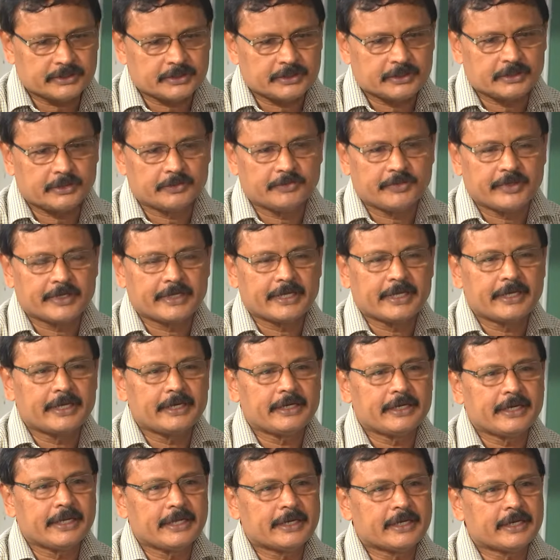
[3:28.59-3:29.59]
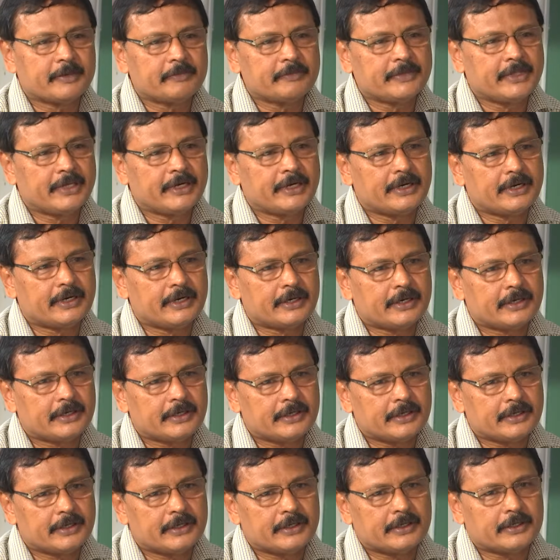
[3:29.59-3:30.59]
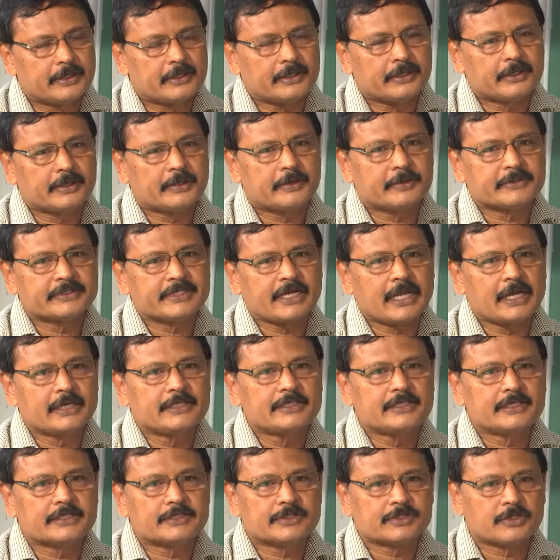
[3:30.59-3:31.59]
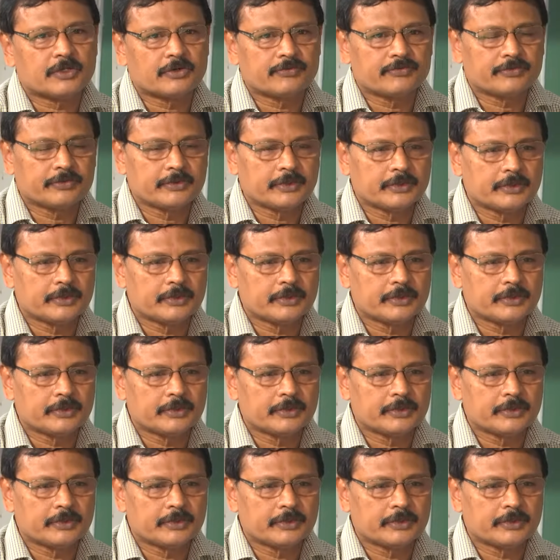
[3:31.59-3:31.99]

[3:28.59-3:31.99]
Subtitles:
we can take up the challenges of